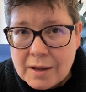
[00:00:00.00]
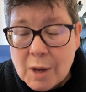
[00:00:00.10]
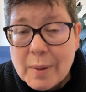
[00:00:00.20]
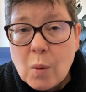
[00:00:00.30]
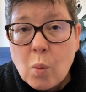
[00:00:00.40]

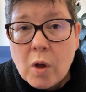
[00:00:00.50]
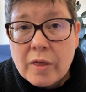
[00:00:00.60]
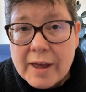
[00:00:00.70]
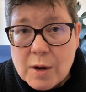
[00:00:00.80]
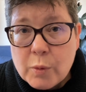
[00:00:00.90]
about
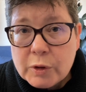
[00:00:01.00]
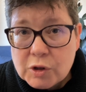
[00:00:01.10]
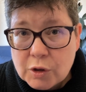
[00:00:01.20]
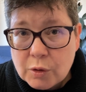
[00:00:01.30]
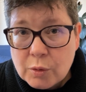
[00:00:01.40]
what they will
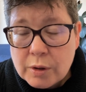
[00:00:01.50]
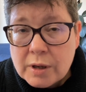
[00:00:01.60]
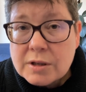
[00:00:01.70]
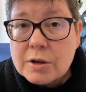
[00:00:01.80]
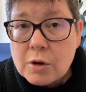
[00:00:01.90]
do
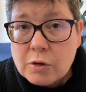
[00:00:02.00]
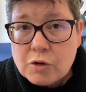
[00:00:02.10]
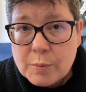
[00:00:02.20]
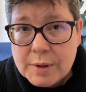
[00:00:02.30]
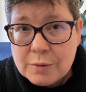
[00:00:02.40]
to
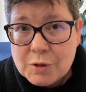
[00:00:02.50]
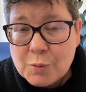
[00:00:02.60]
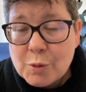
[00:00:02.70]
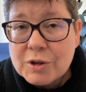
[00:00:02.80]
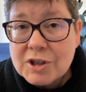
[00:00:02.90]
contribute
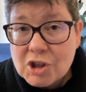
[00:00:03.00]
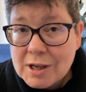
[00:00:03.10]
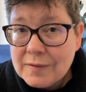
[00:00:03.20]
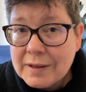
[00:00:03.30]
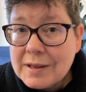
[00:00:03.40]
towards
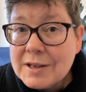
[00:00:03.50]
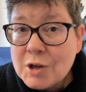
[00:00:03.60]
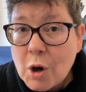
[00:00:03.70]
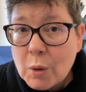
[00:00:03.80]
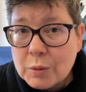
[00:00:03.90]
achieving these
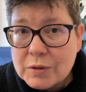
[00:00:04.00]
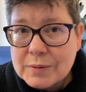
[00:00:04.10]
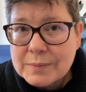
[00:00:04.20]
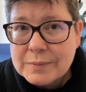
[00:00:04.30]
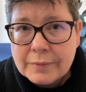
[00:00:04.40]
goals,